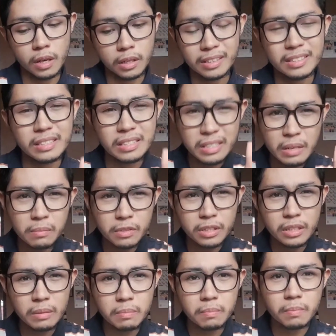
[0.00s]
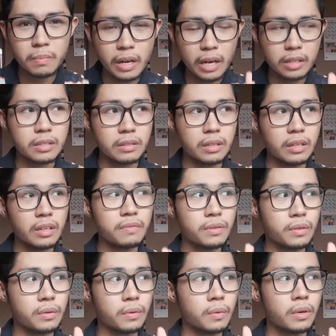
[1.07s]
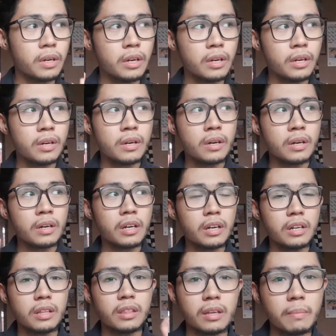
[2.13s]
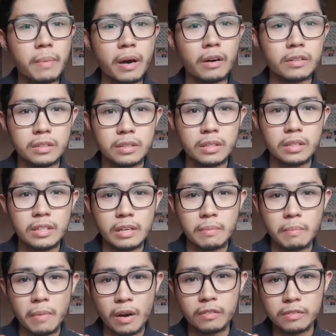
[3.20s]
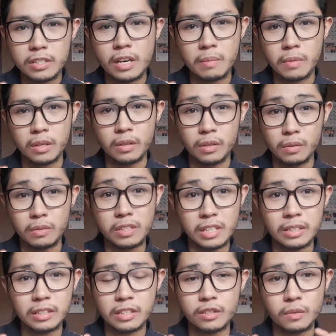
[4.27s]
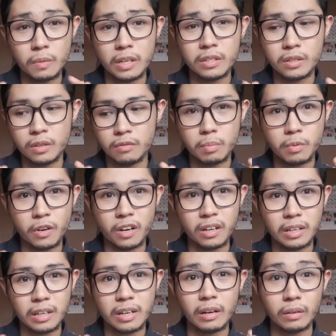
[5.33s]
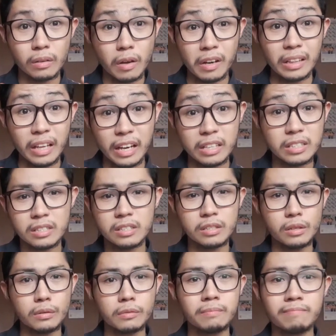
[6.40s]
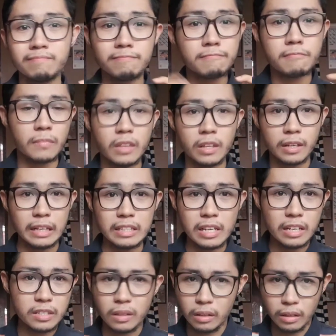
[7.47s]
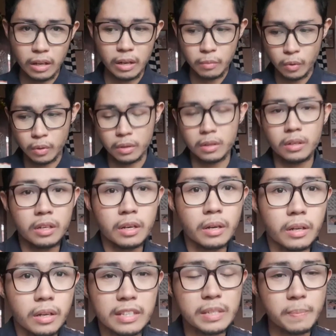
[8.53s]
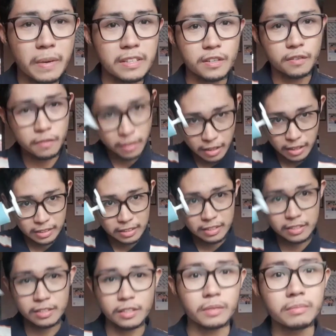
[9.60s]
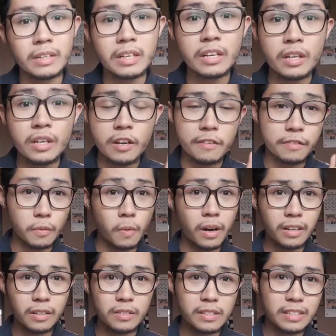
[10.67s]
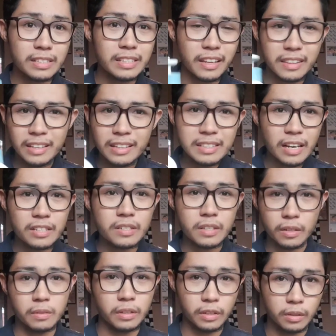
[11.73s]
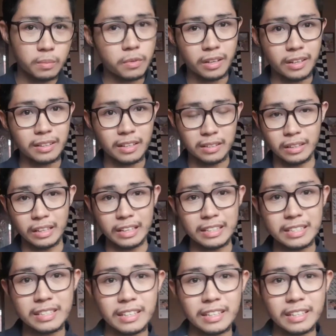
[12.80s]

That seem cheap, but actually if you kind of think about the amount of time that you use it, the duration of the product, and how long it lasts you, it's actually a lot more expensive than this. So if you want to use this, I think it's actually a really good product nonetheless.